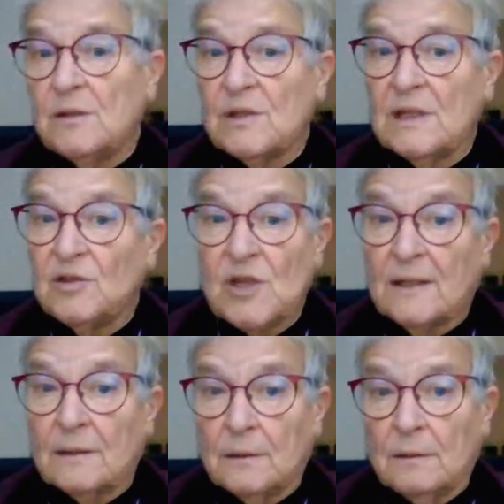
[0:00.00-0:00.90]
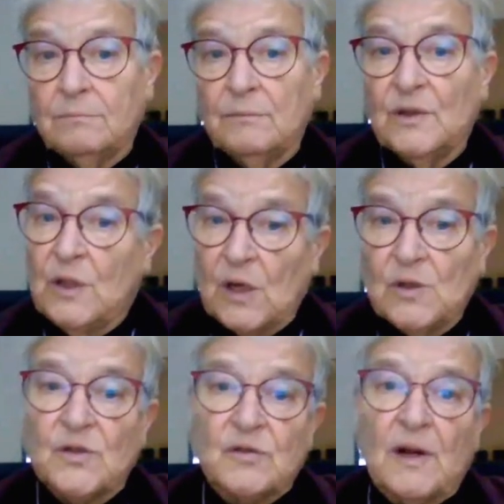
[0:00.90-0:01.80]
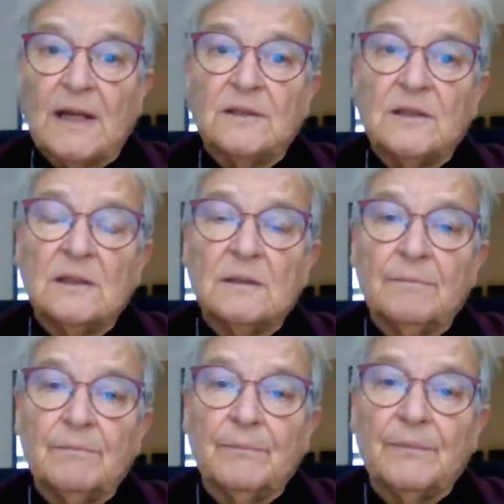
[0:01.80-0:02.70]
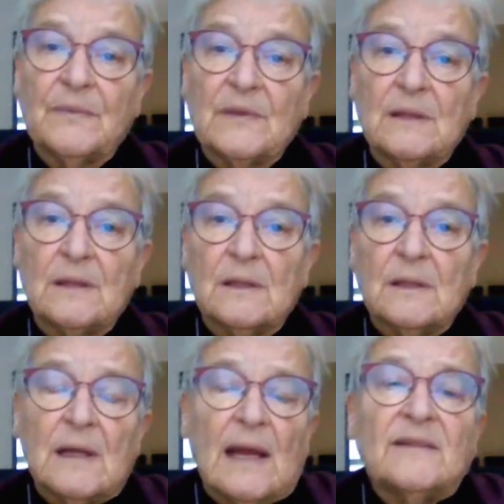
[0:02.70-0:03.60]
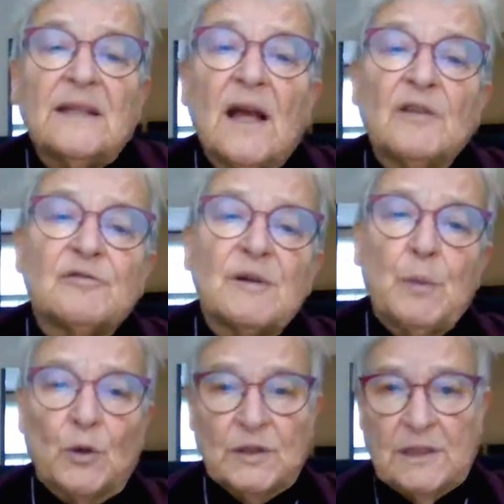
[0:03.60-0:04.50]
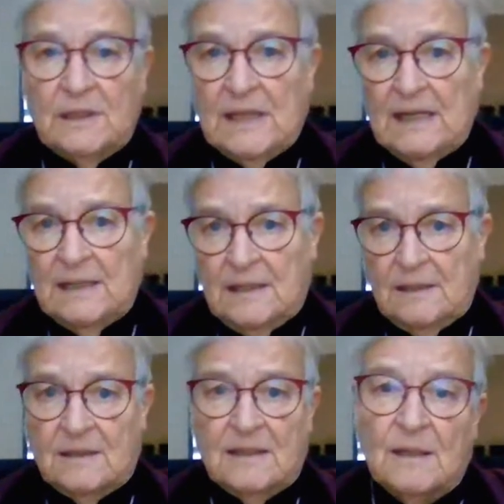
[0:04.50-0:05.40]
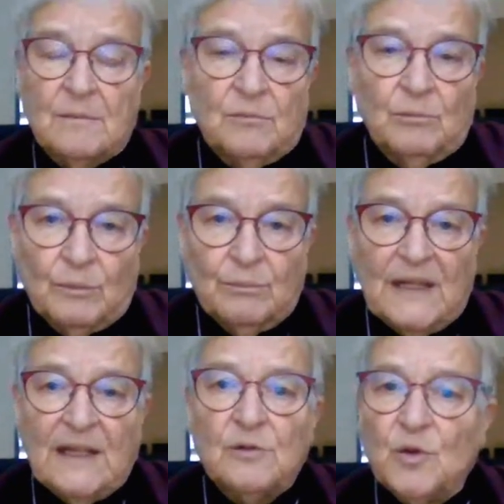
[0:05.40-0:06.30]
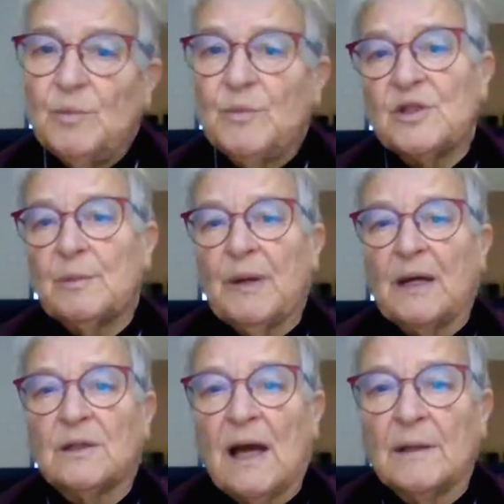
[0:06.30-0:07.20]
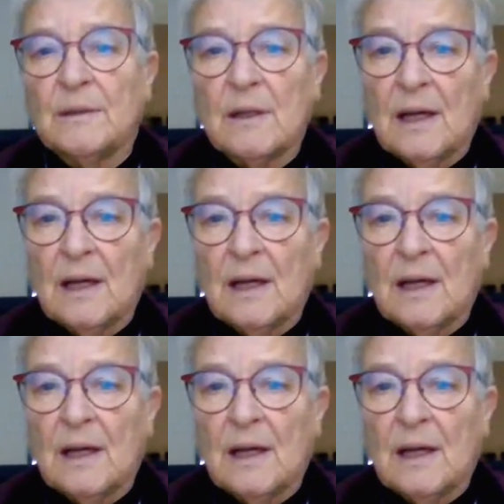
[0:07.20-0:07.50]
issues in general, ghostwriting, And then unreported cases. There are many rumors about